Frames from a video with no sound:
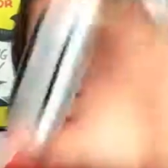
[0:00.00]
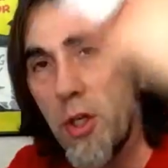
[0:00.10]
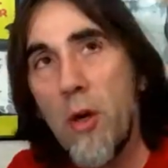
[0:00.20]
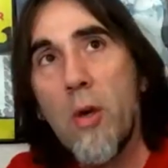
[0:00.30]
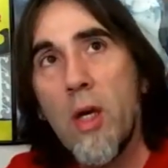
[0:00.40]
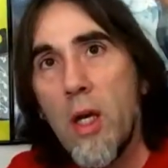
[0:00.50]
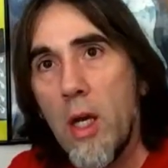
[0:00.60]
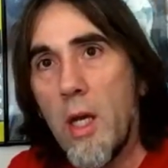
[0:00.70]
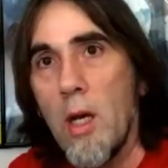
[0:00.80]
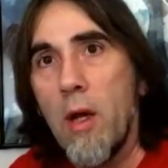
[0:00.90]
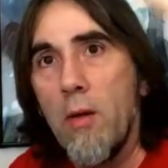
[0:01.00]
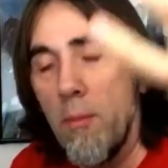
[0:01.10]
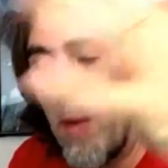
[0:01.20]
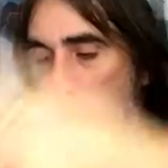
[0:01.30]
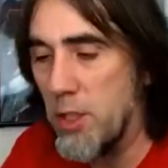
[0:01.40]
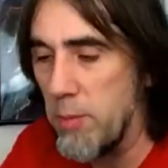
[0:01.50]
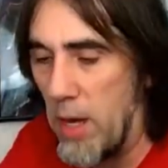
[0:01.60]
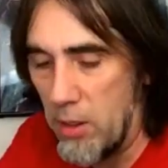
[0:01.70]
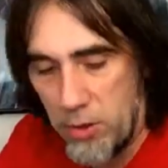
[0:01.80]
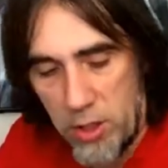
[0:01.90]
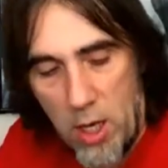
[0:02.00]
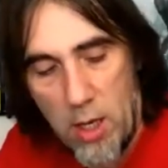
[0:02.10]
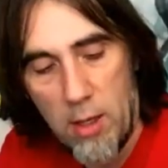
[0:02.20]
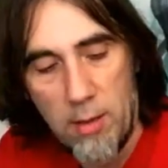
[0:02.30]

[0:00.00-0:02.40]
So, Magic Mouse,